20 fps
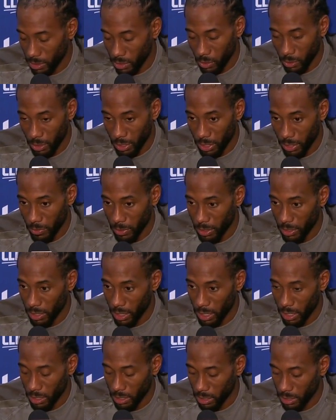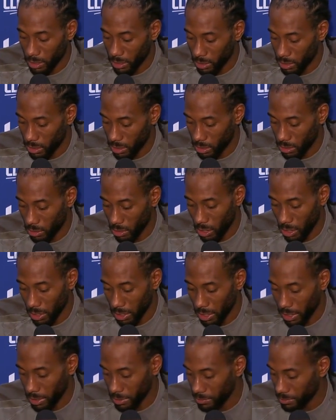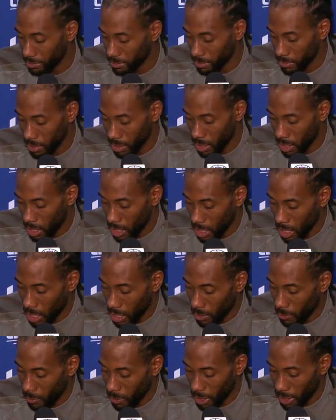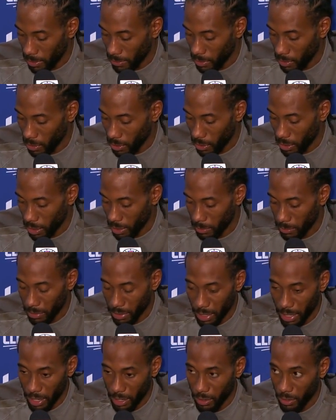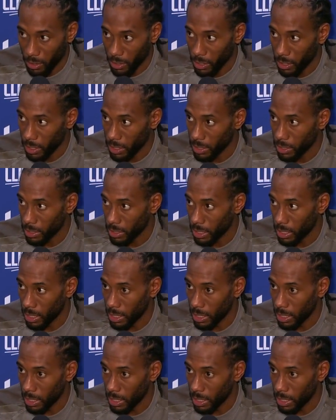knowing your rotations, talking, running hard and playing hard.